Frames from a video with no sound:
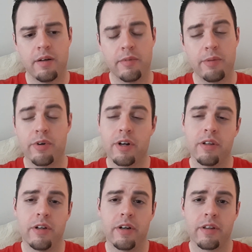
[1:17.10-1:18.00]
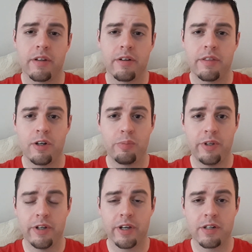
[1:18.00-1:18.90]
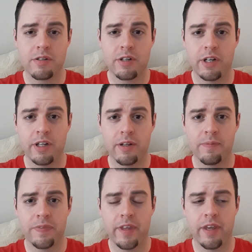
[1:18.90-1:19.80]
They brought along their therapy dog in training,